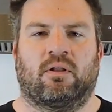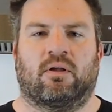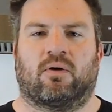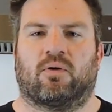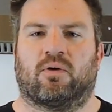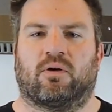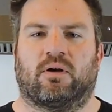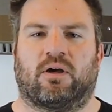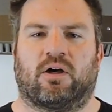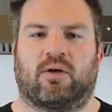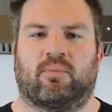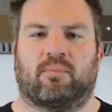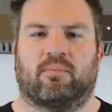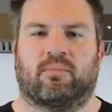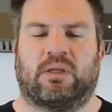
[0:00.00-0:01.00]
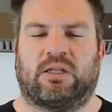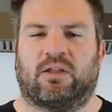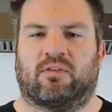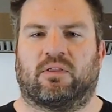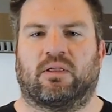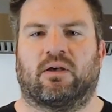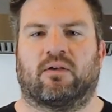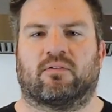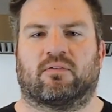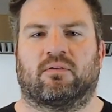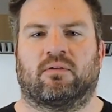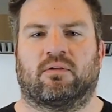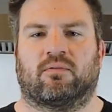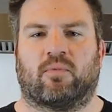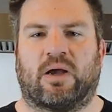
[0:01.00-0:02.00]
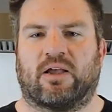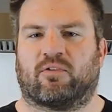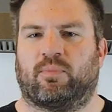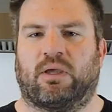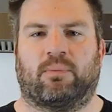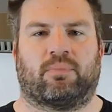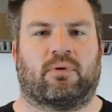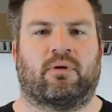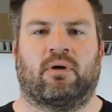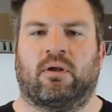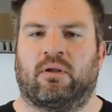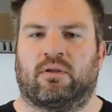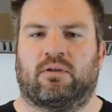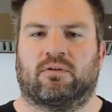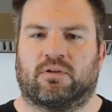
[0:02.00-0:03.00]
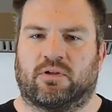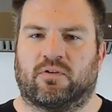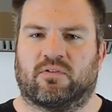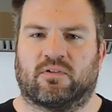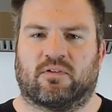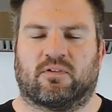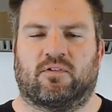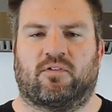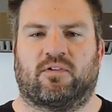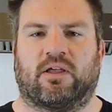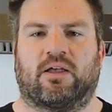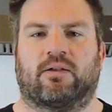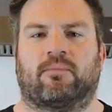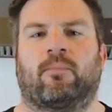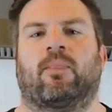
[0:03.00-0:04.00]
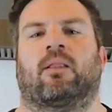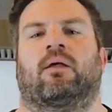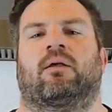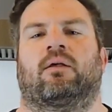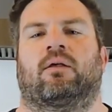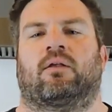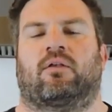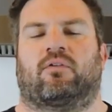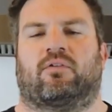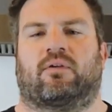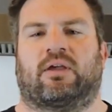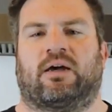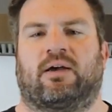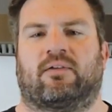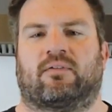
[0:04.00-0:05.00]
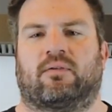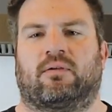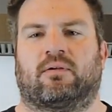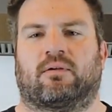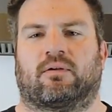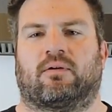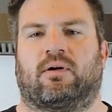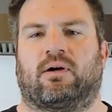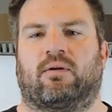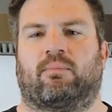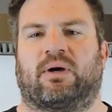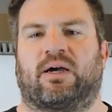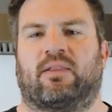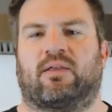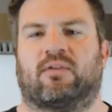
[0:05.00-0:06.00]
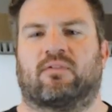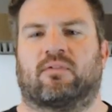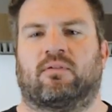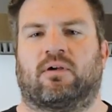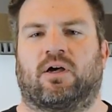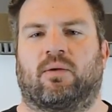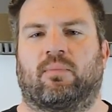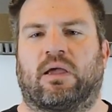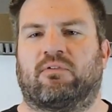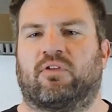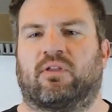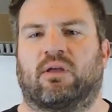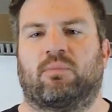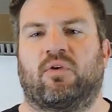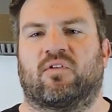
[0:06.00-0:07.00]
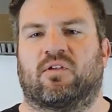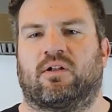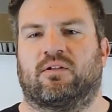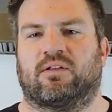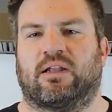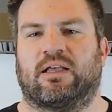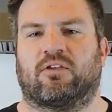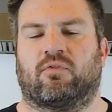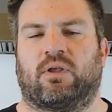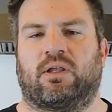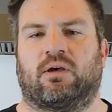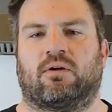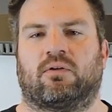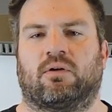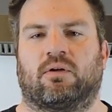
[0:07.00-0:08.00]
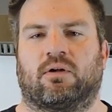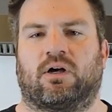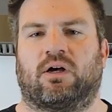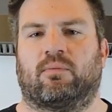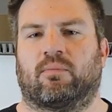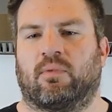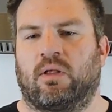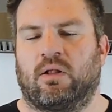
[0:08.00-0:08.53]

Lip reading: or anything else. Wax paper, you'll use this instead. So guys, go out, buy this. Everything I'm using in today's video,